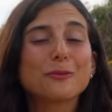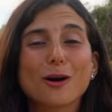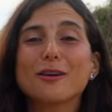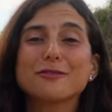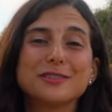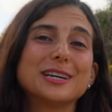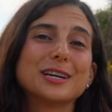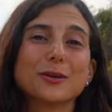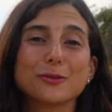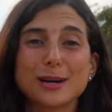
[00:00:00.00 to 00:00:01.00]
raw
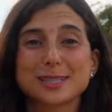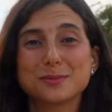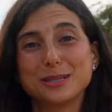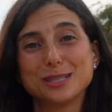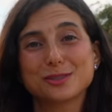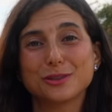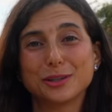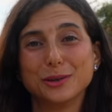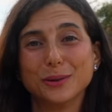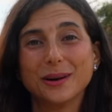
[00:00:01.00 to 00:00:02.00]
vegan recipes for
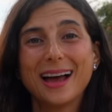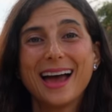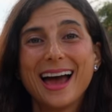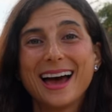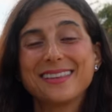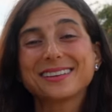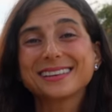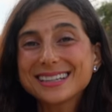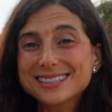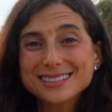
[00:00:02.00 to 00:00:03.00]
you, and the
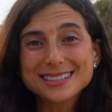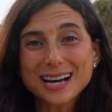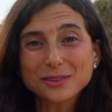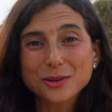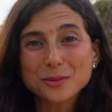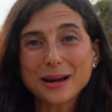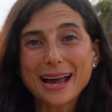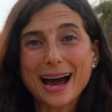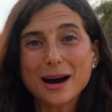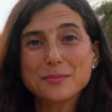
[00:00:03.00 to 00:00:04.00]
links to download my
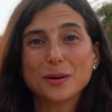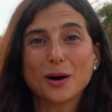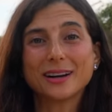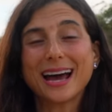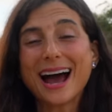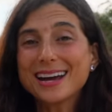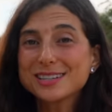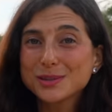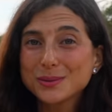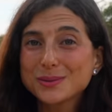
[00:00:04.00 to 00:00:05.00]
app on
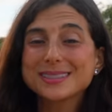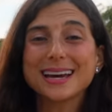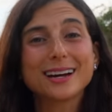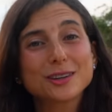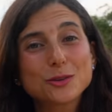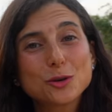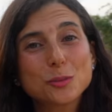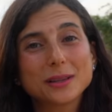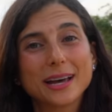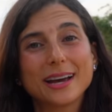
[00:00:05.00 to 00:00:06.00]
iTunes and Google
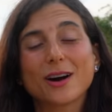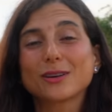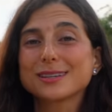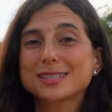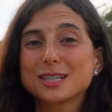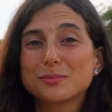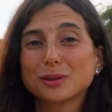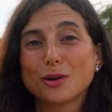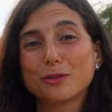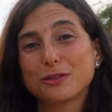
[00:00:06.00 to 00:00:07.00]
Play are listed
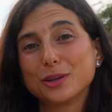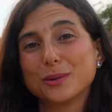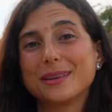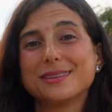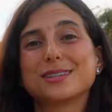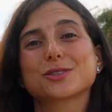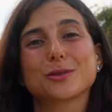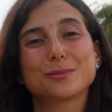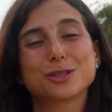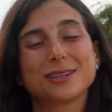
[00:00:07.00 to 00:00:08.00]
below for you in the
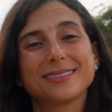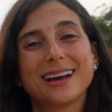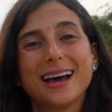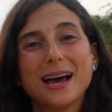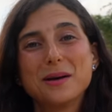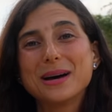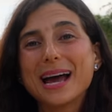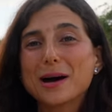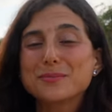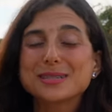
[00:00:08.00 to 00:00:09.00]
description. My
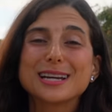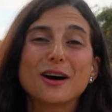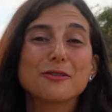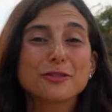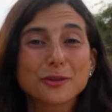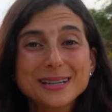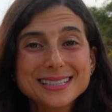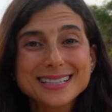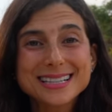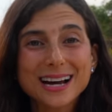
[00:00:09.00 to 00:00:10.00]
app is now free
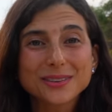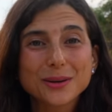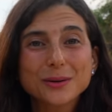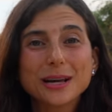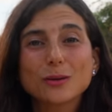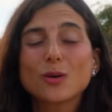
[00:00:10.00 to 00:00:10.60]
to download, and